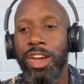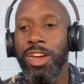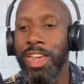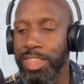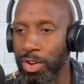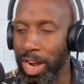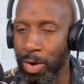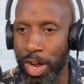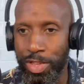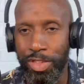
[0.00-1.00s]
That's a great
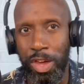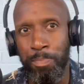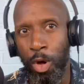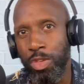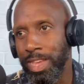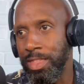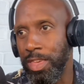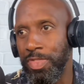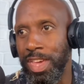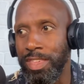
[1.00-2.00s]
question. So it boils down
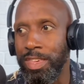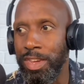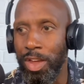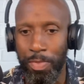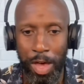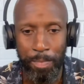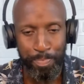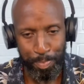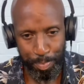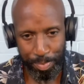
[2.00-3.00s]
to this, you know, that
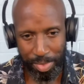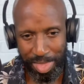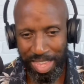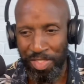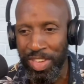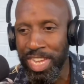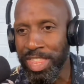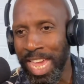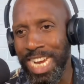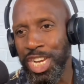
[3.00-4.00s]
the
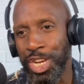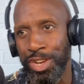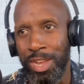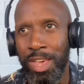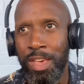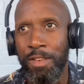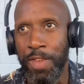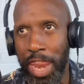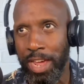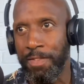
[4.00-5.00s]
intention
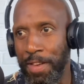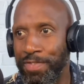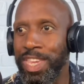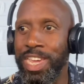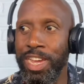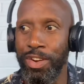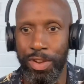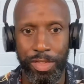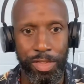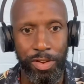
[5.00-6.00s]
for the next 50
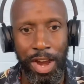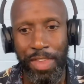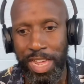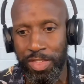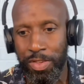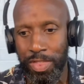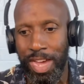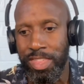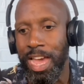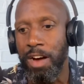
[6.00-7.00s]
years, right?
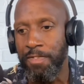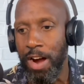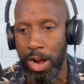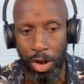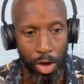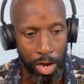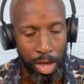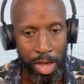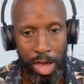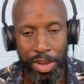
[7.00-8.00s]
That's how far I look.
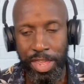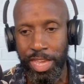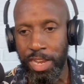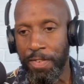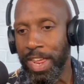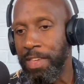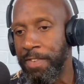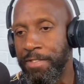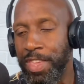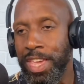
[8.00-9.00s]
The intention for the next
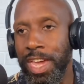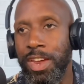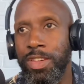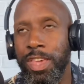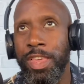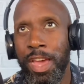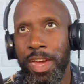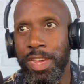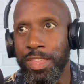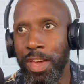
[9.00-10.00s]
50 years
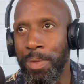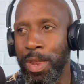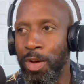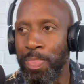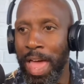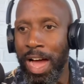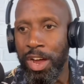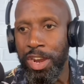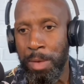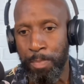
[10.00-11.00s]
is that, you know, how
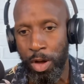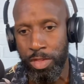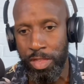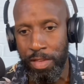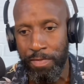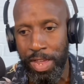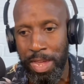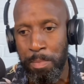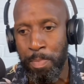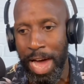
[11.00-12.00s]
can I positively
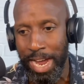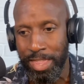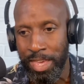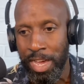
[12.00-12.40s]
impact